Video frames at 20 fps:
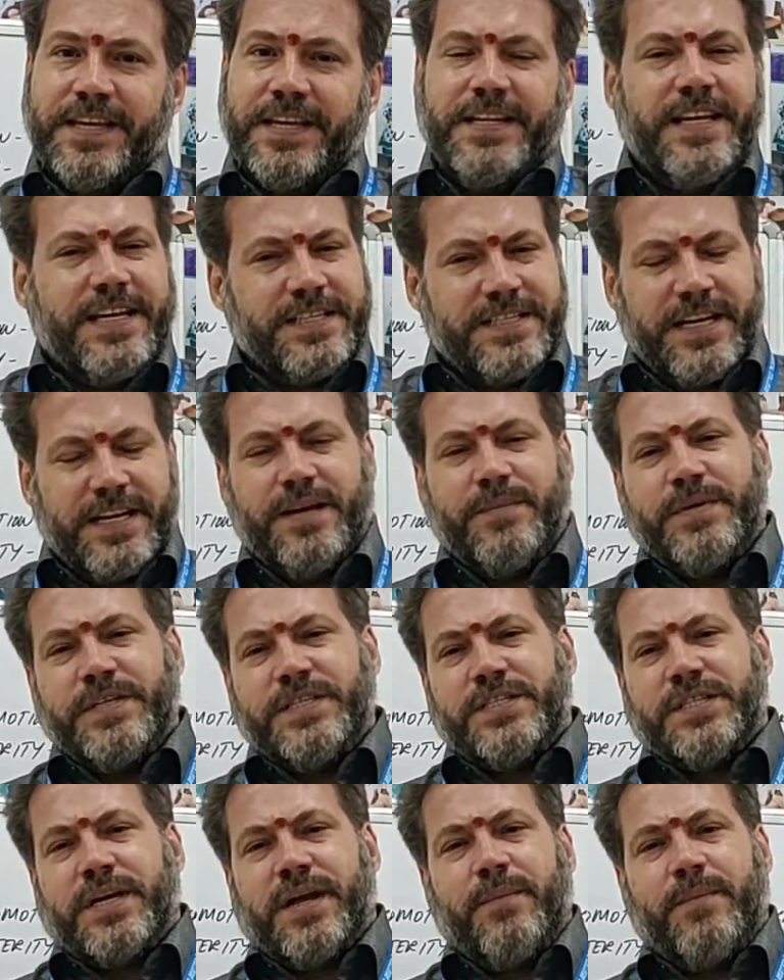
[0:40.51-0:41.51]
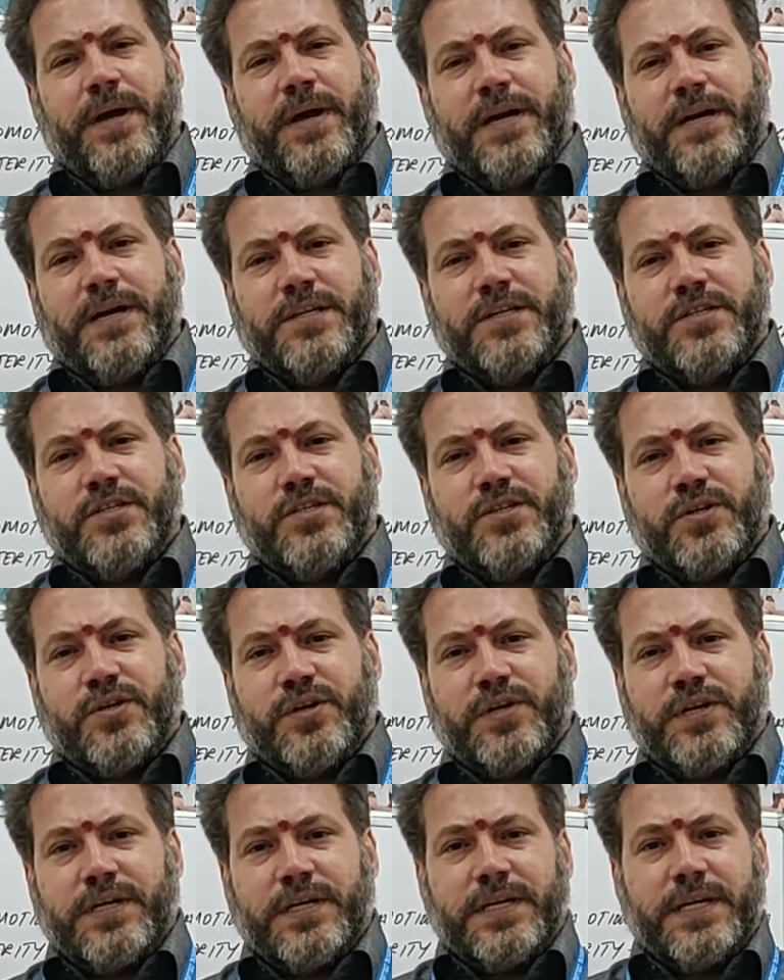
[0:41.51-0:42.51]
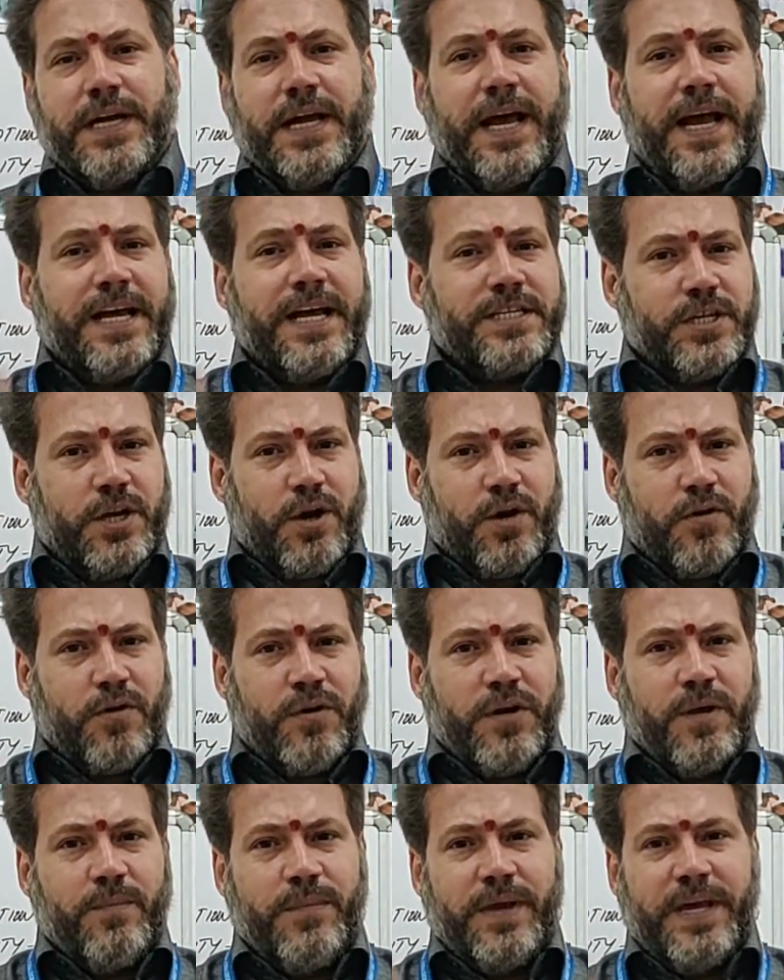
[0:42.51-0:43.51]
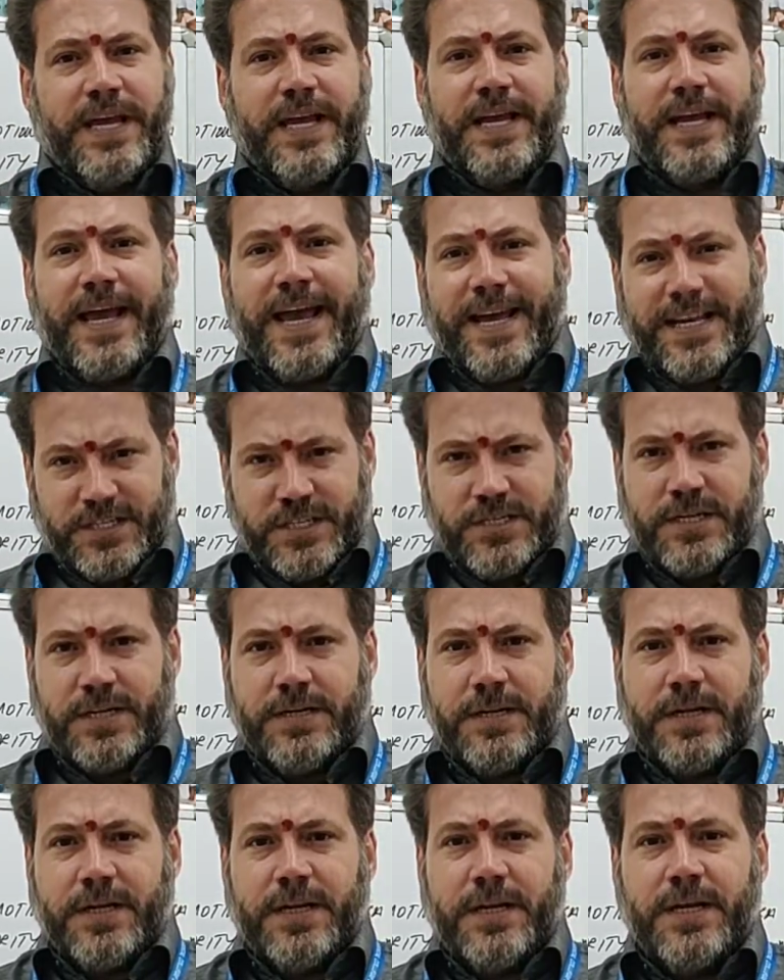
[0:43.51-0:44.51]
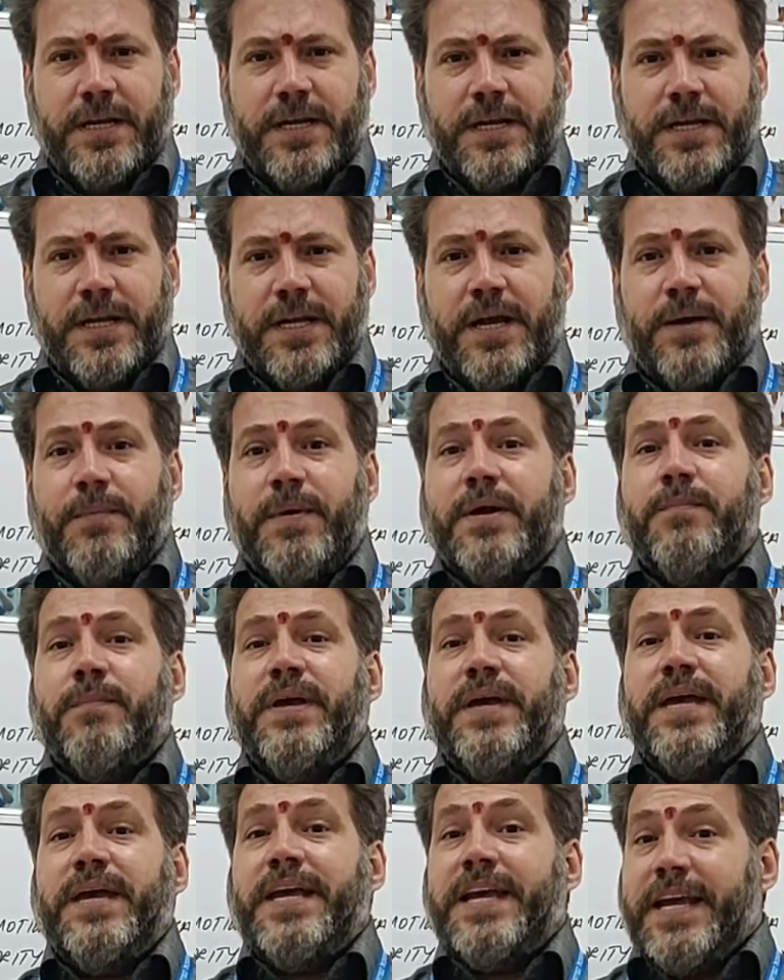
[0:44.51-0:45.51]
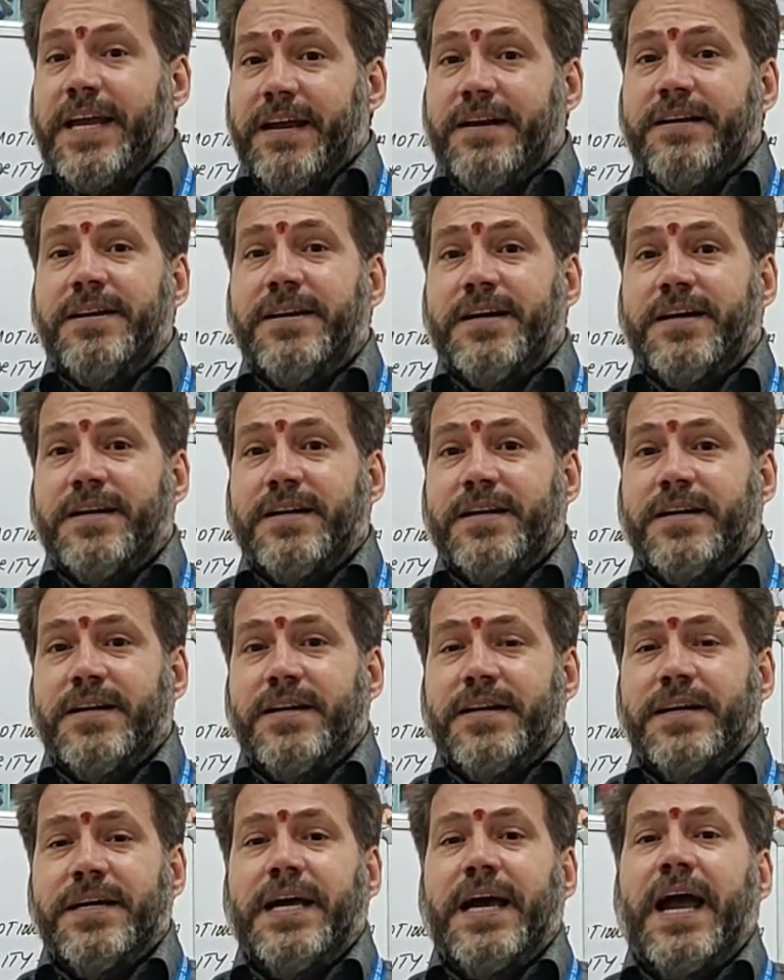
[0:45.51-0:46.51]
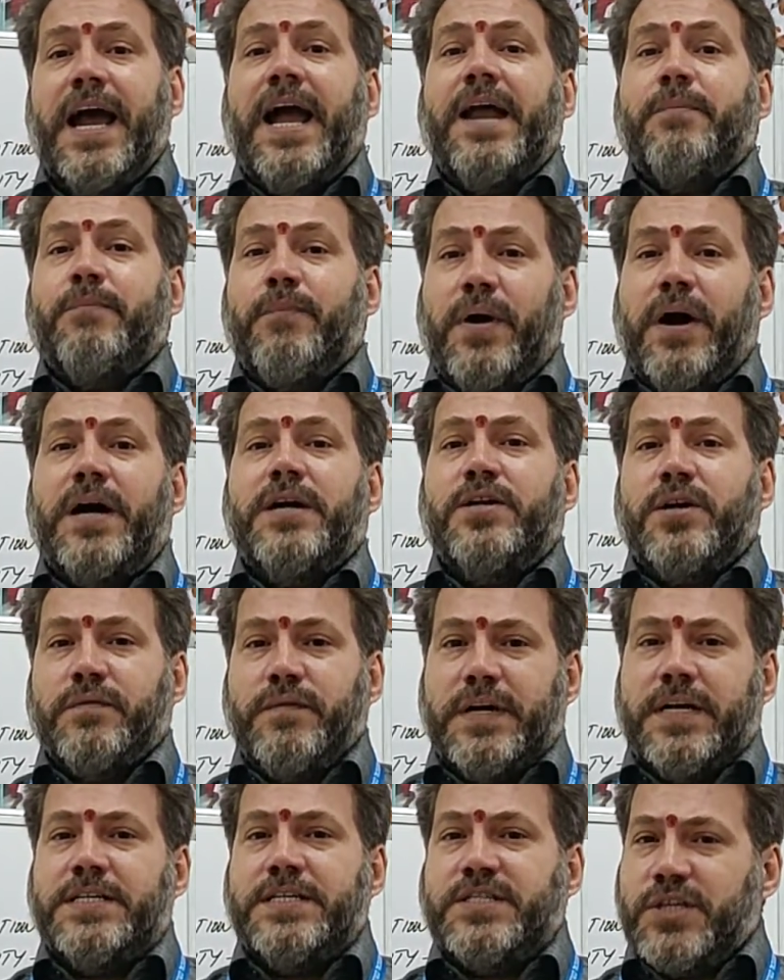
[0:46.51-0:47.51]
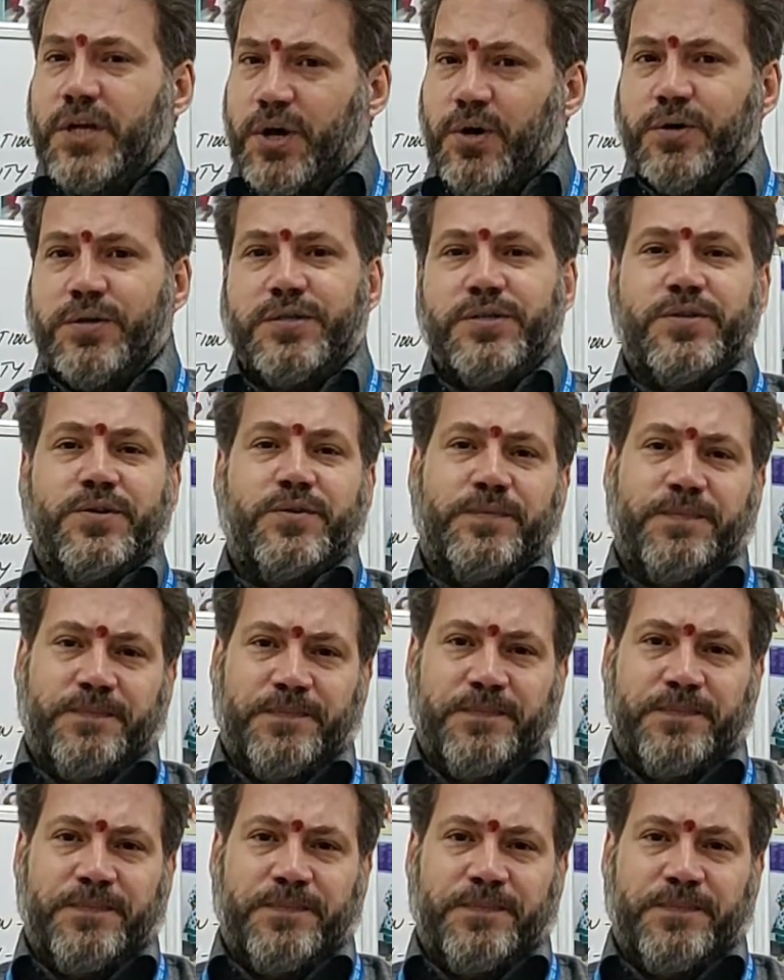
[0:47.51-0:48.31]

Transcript: These elements can be understood as not only being external, but being internal and part of us also.